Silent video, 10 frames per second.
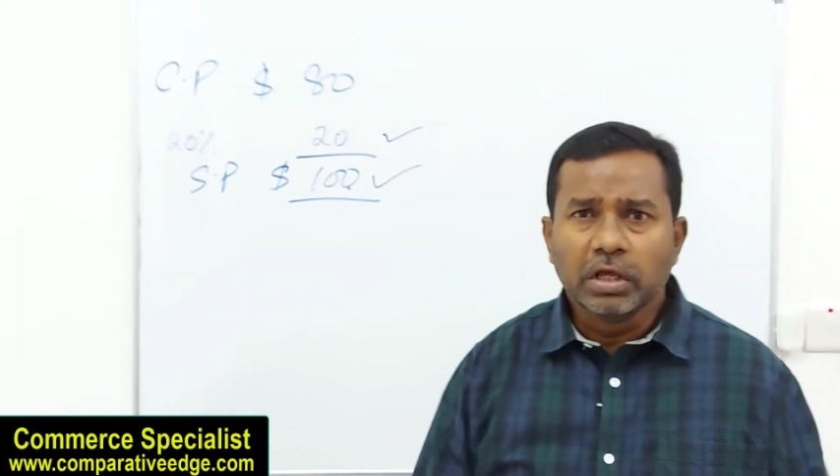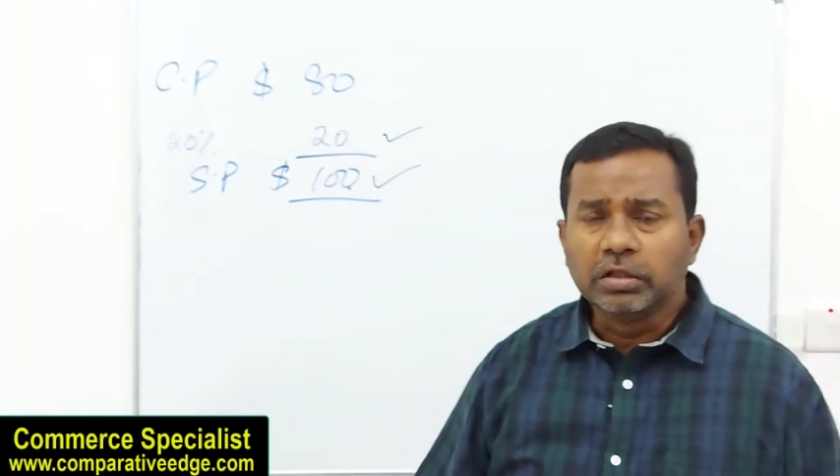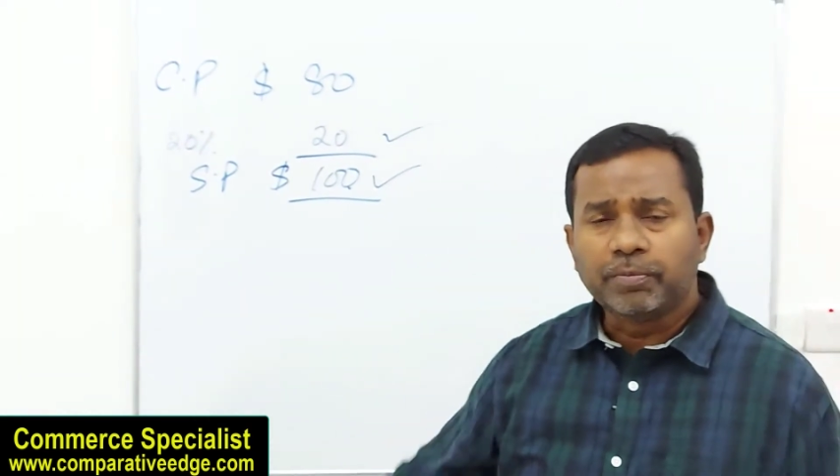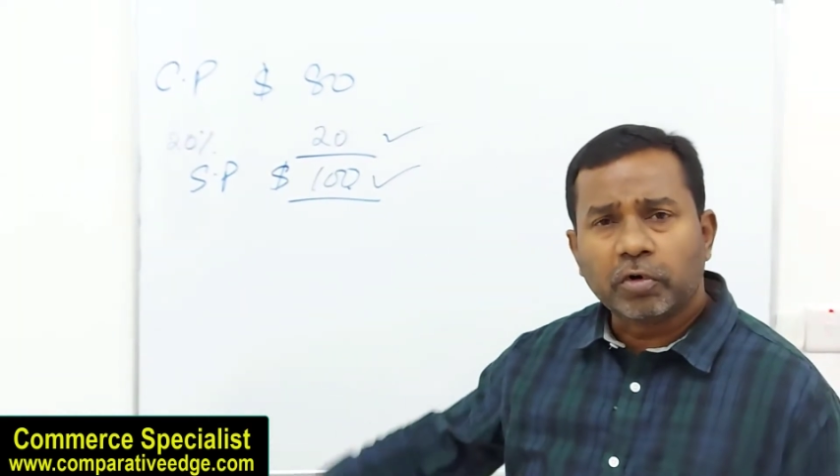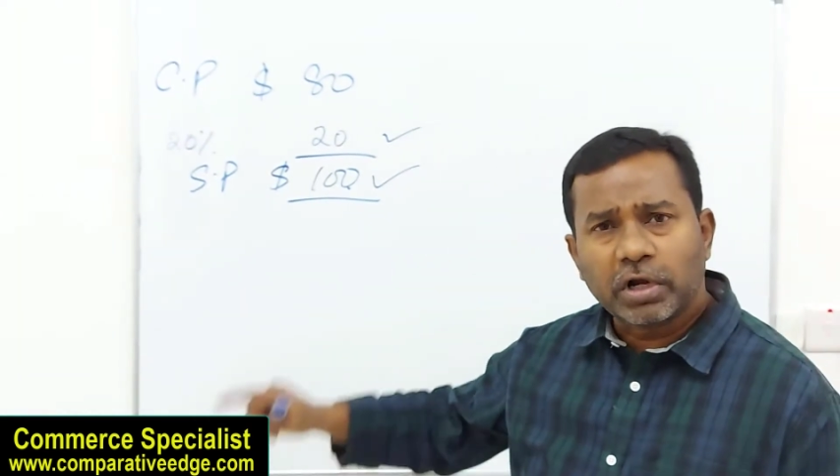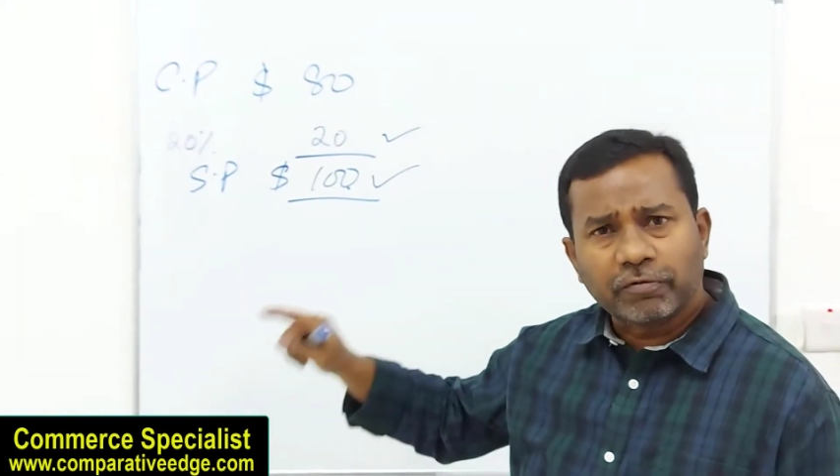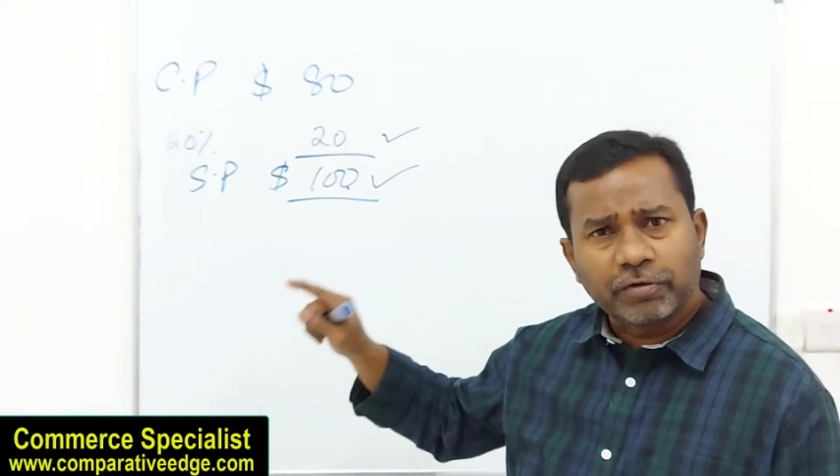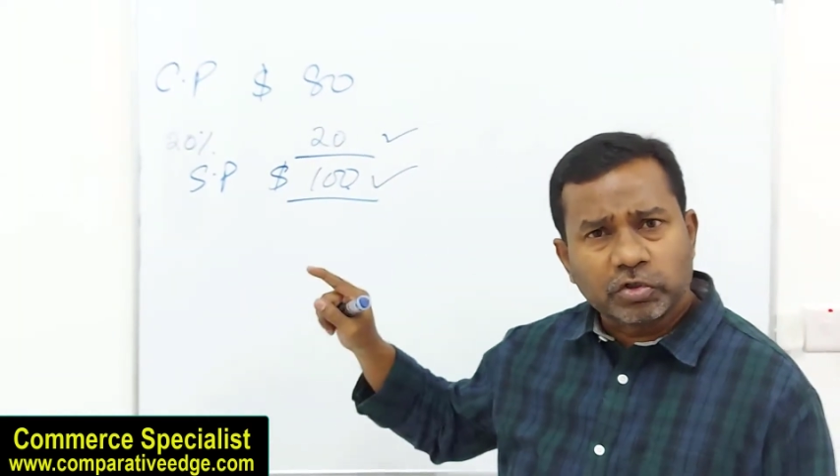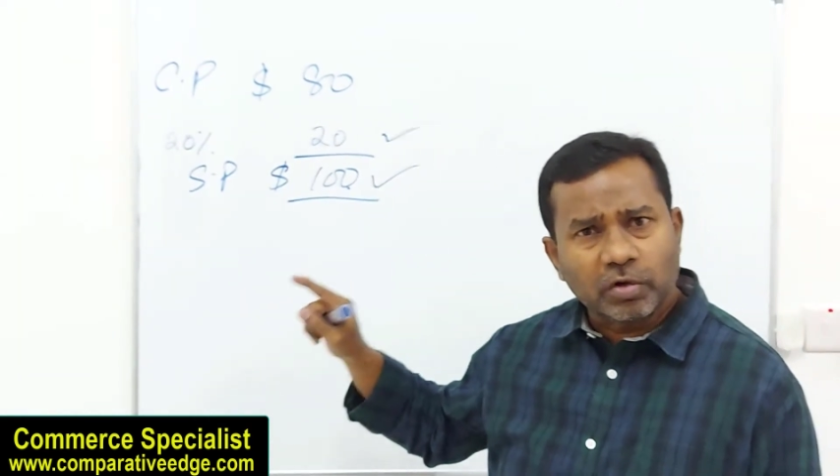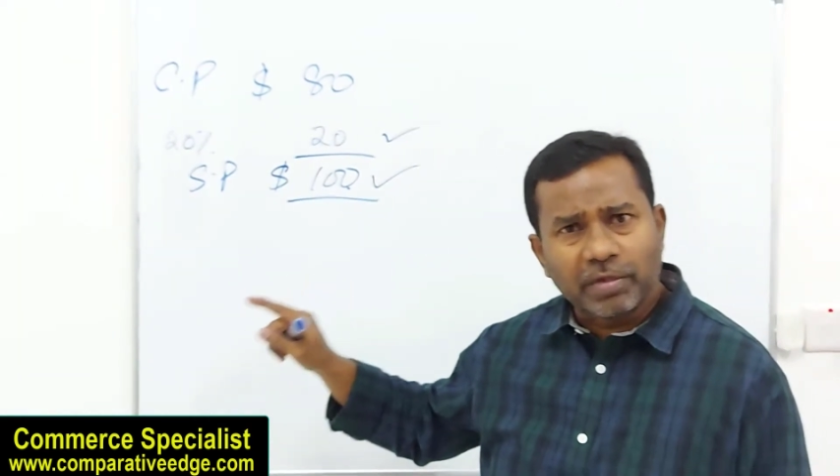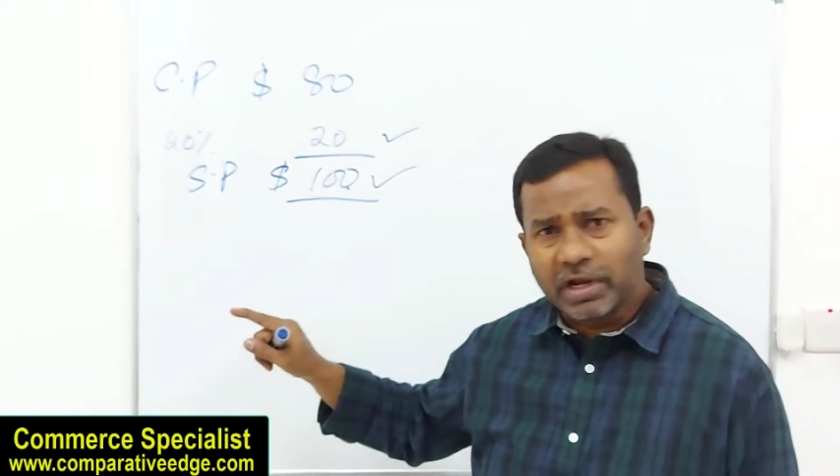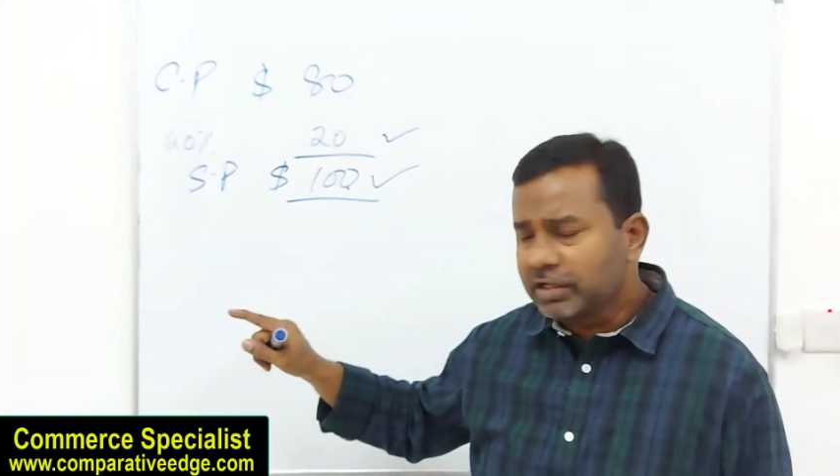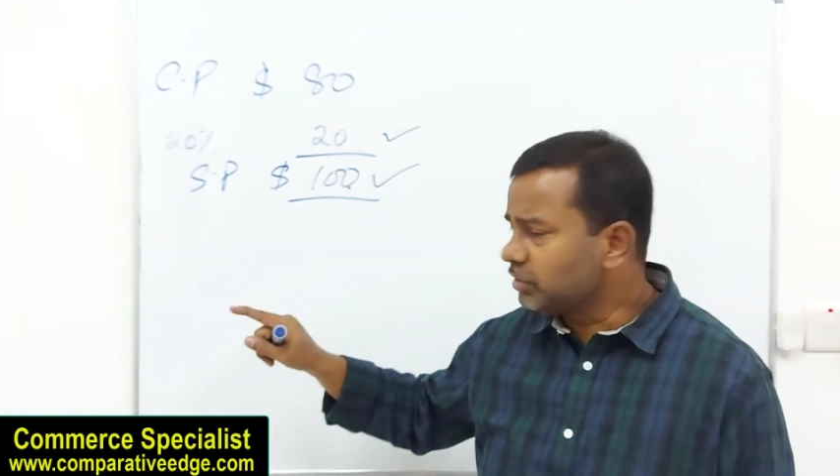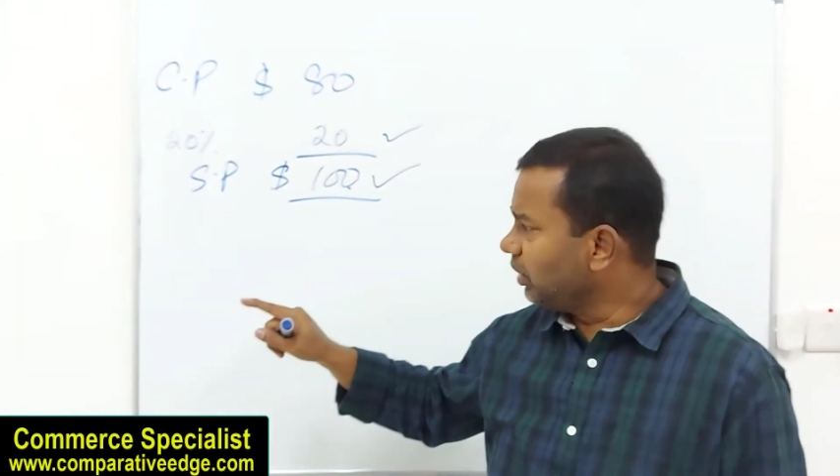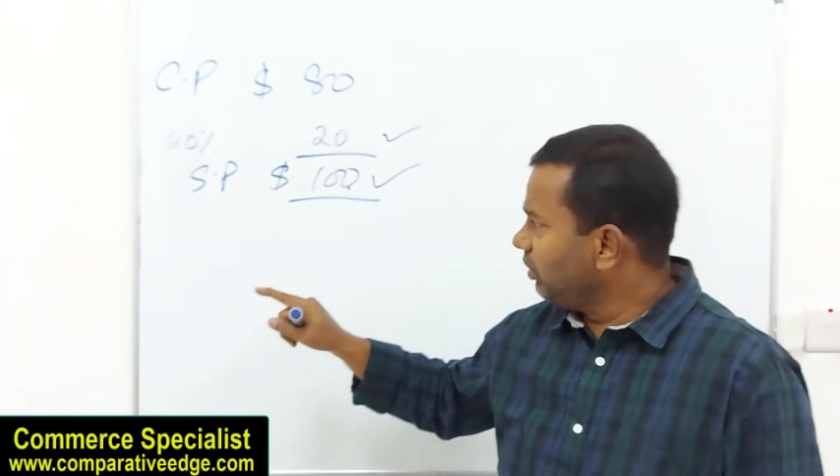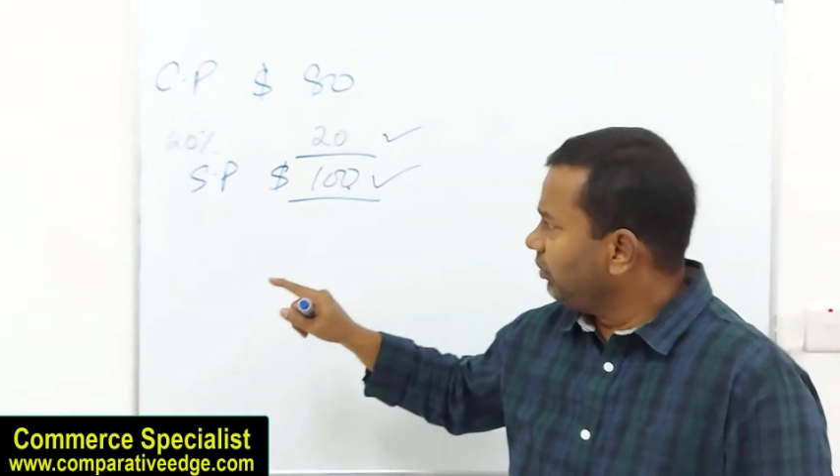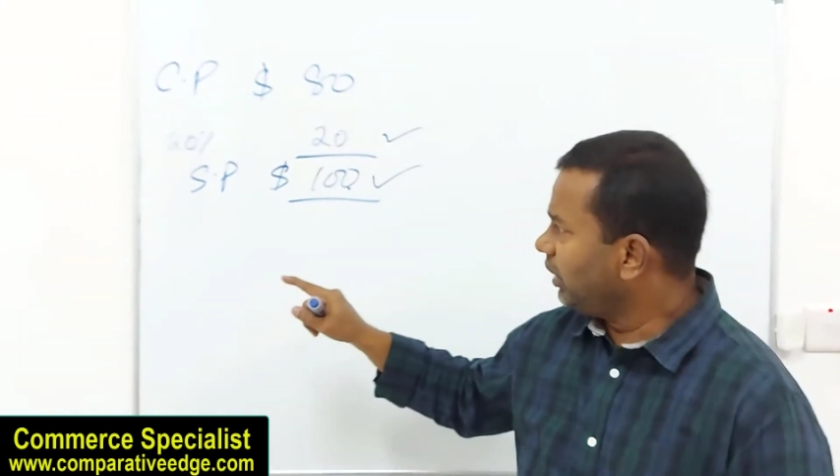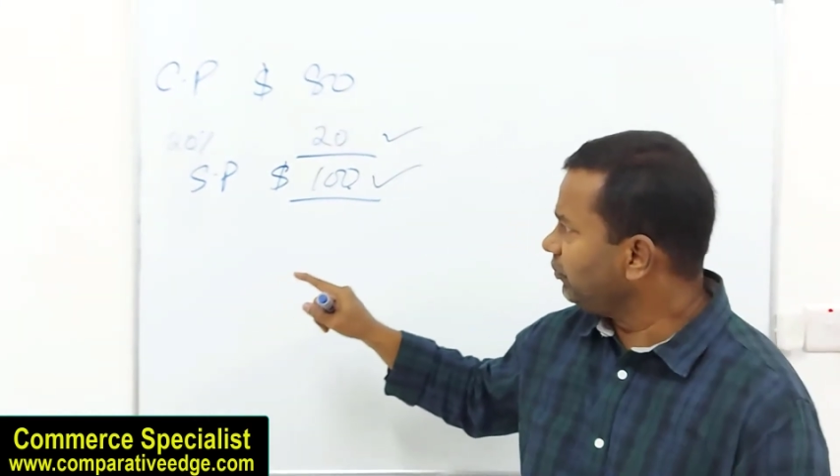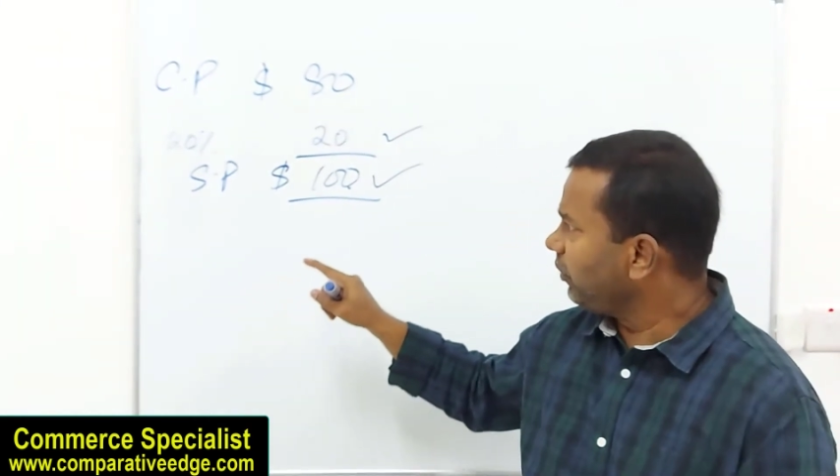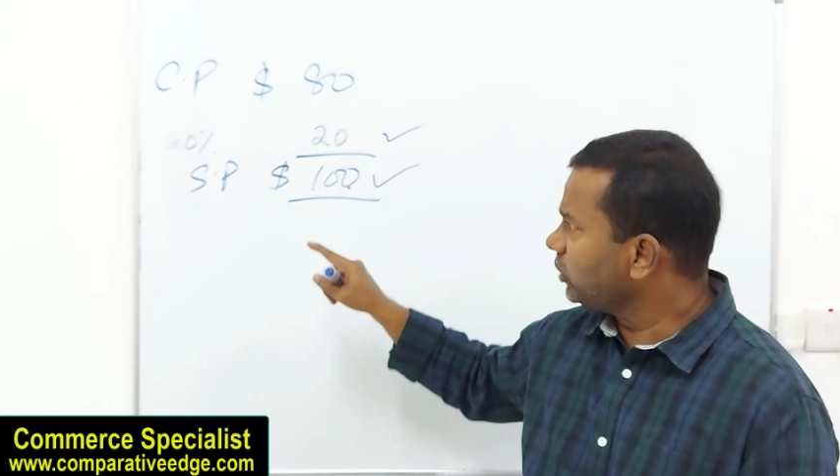The product which you're
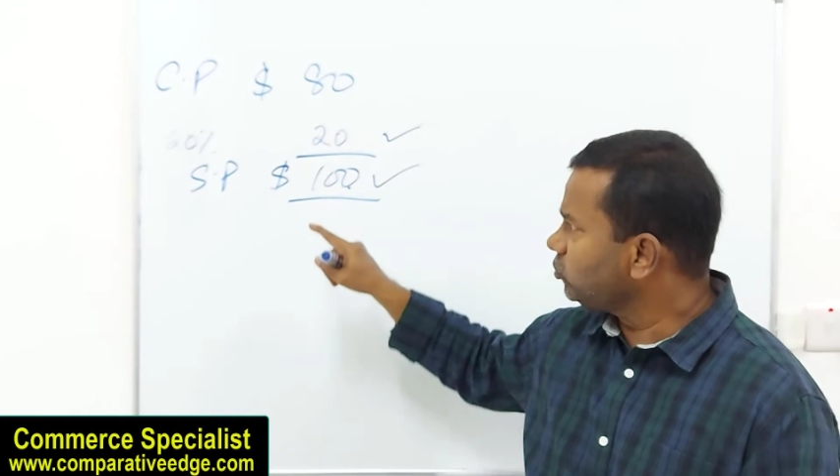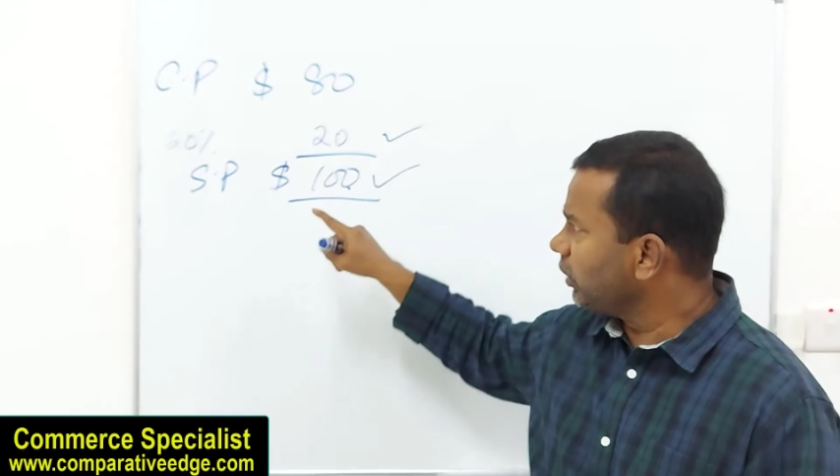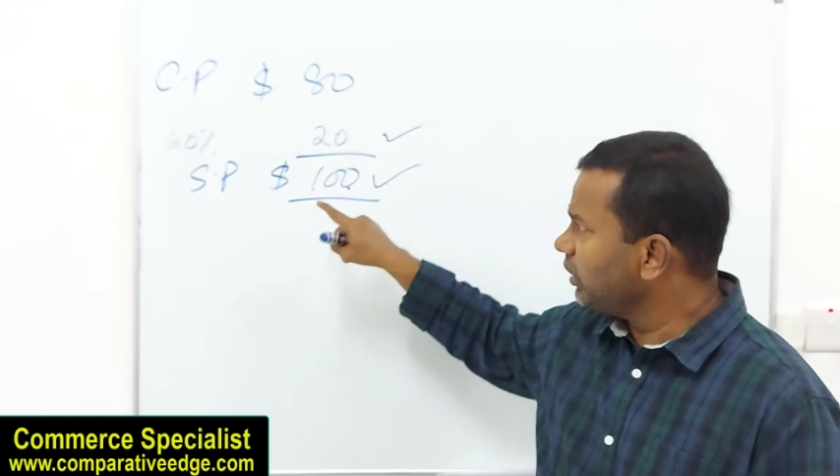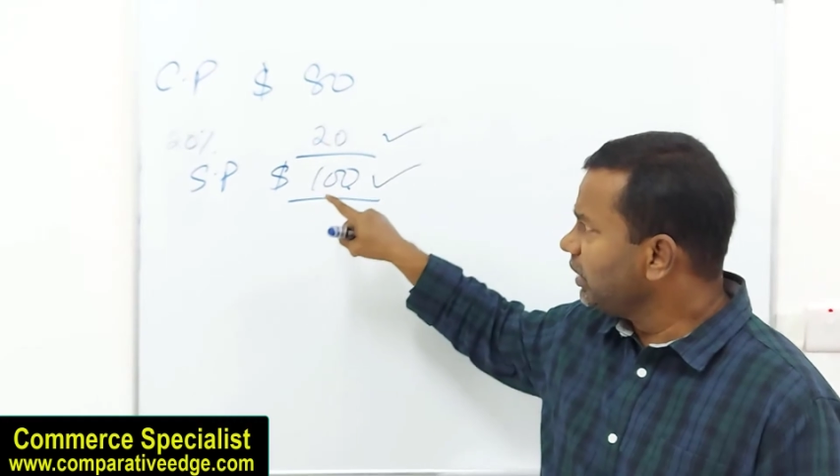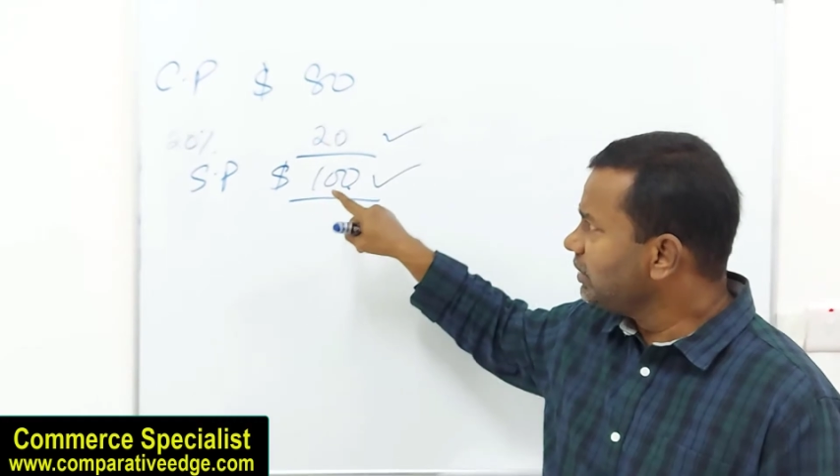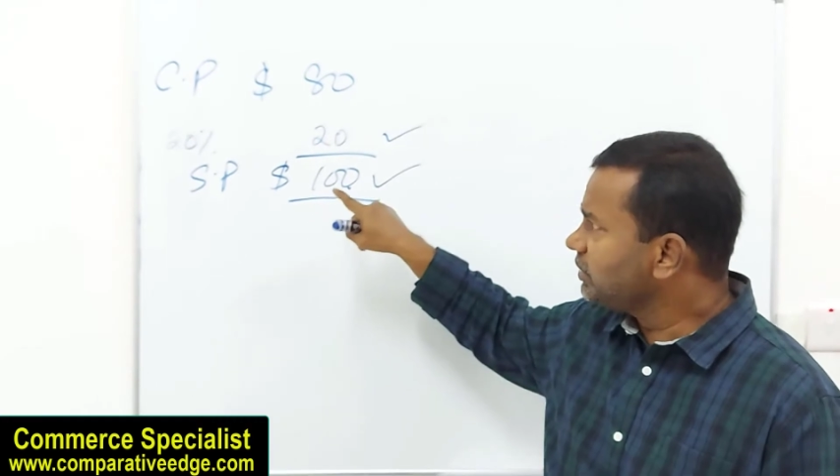manufacturing